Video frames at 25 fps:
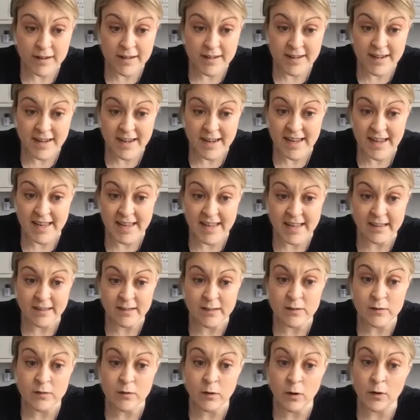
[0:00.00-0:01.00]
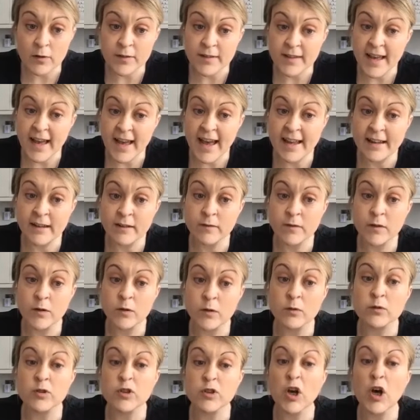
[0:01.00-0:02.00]
knee is not ahead of
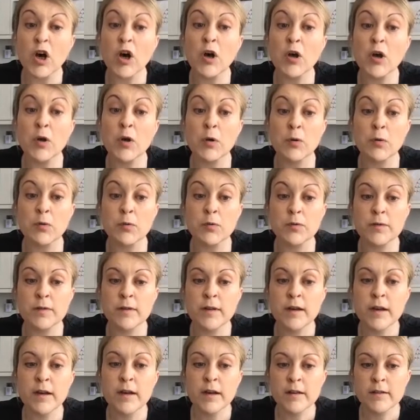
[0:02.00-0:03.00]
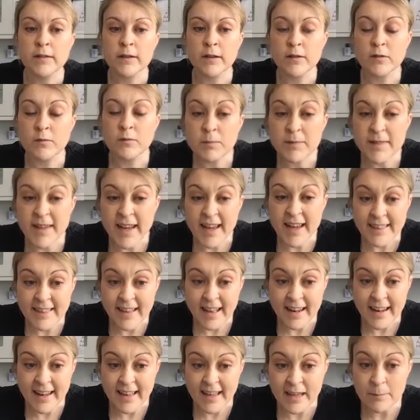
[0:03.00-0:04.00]
your toes. So take
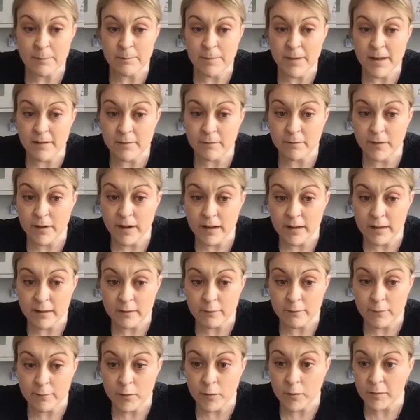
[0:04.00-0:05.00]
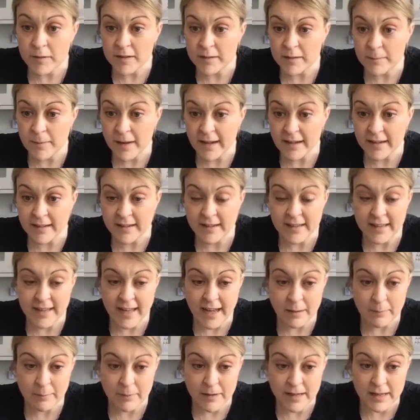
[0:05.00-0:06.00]
that leg a bit further forwards, Megan and
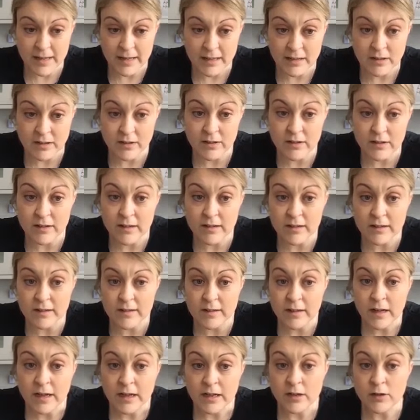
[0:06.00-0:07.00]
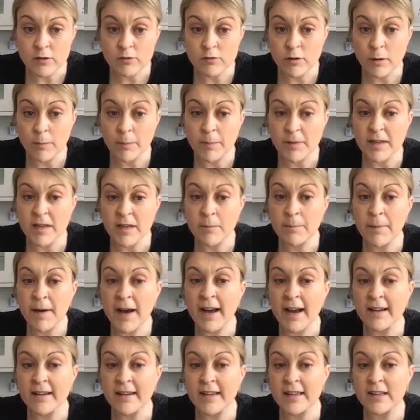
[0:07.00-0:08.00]
Gabby, good. You're dropping your
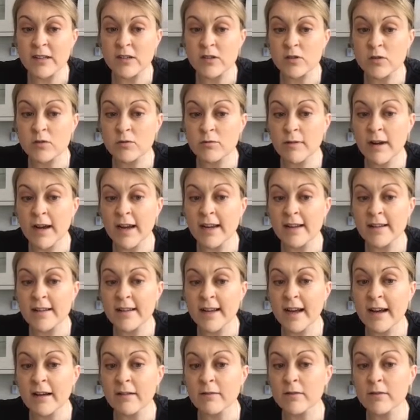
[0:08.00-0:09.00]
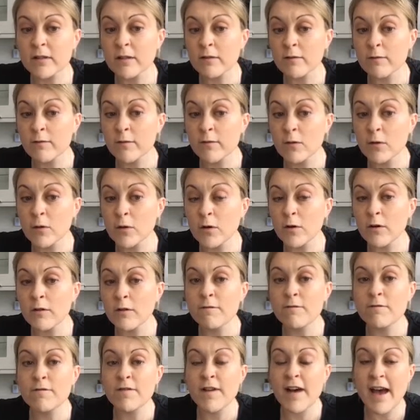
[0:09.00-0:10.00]
back knee straight down to the floor,
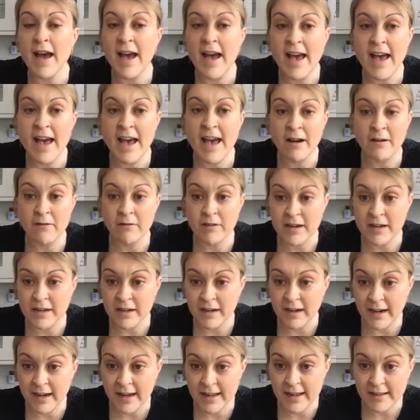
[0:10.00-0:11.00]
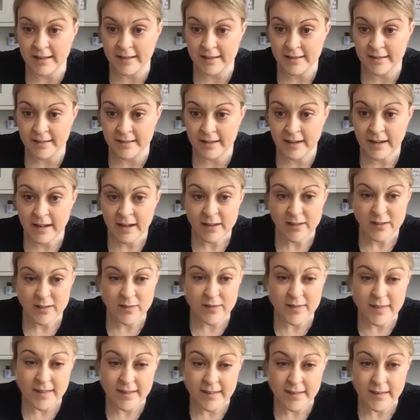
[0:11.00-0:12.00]
very nice. So
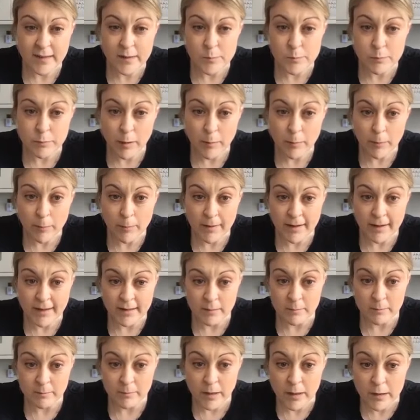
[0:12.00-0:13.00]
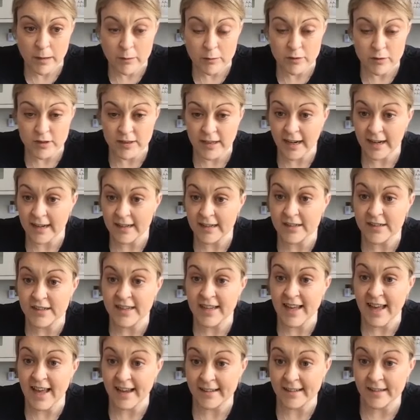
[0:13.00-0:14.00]
this is probably the most
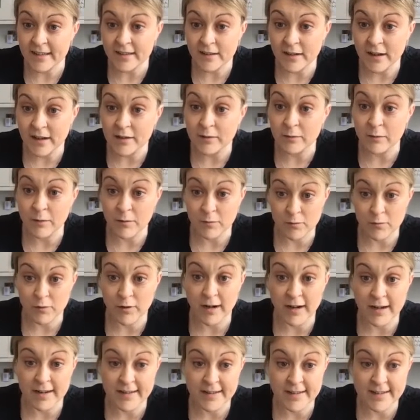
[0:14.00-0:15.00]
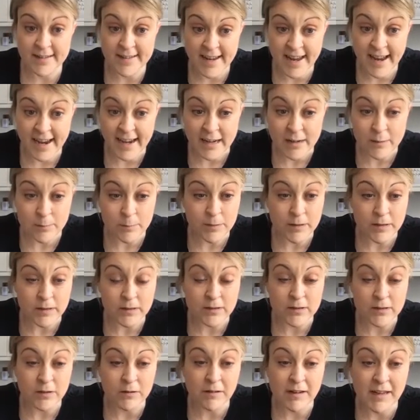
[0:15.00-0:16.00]
challenging exercise we've tried to date, but
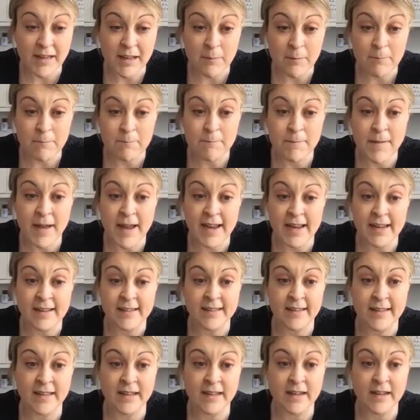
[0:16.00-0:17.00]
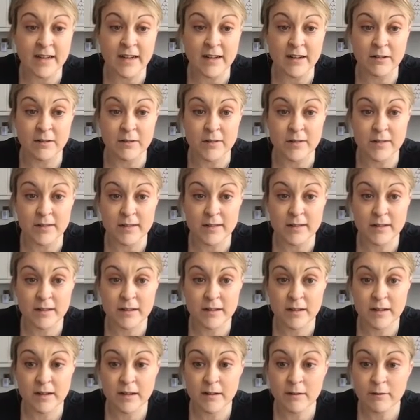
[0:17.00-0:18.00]
you're doing amazing, girls.
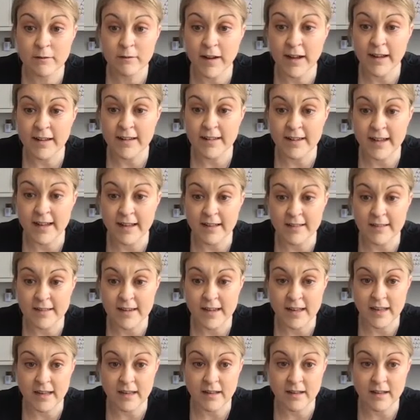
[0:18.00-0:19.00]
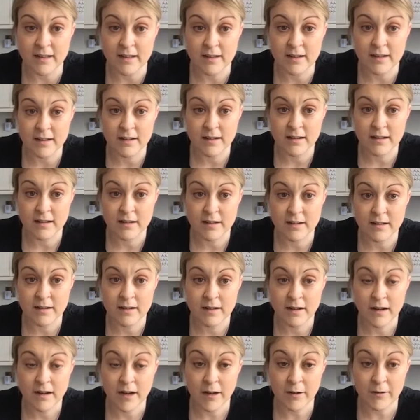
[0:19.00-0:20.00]
Fantastic.
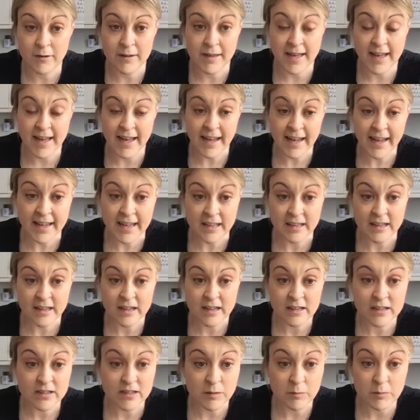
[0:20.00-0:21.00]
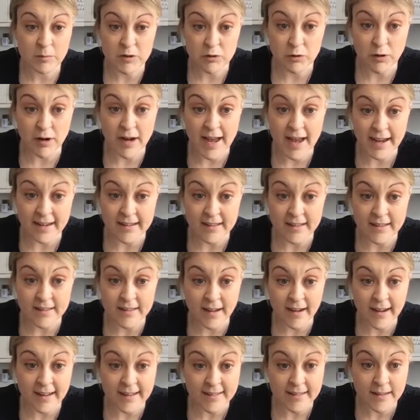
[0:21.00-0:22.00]
Okay, shall we try
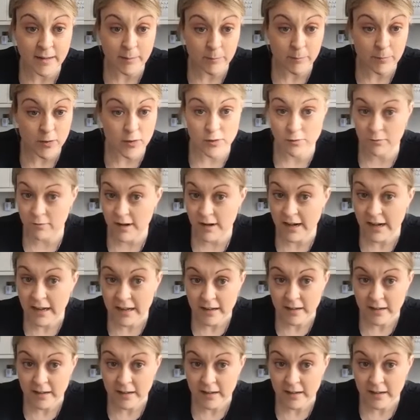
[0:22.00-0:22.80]
exercise number 3?